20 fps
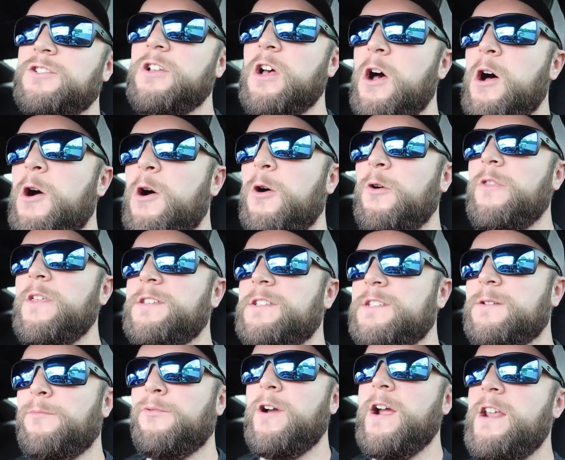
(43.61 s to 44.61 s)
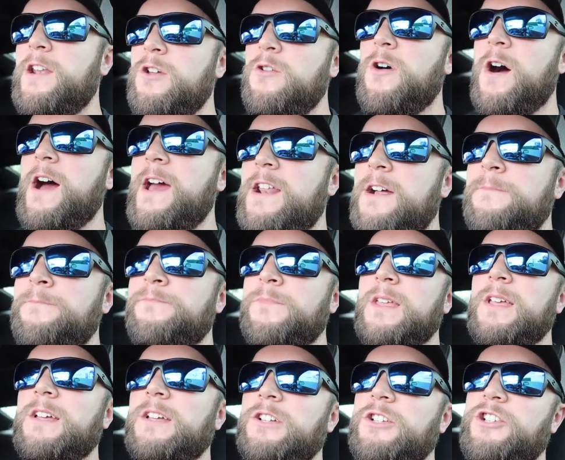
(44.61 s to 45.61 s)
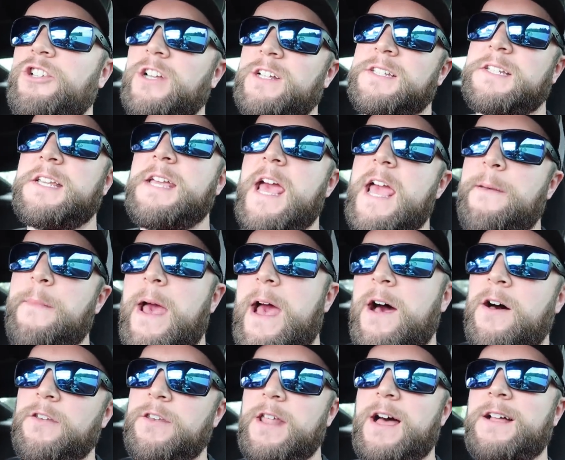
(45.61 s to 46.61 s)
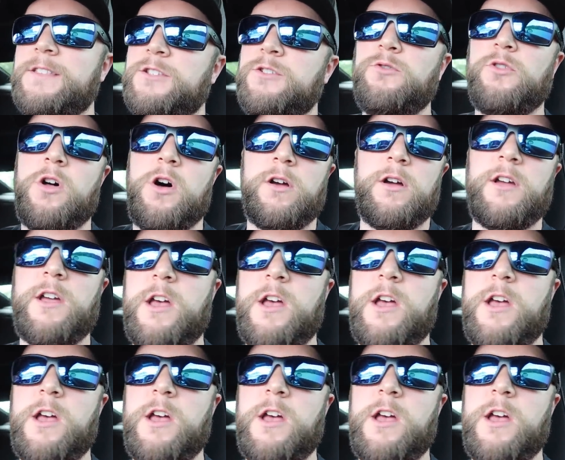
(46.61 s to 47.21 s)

so this is a brand new item. Just came out not too long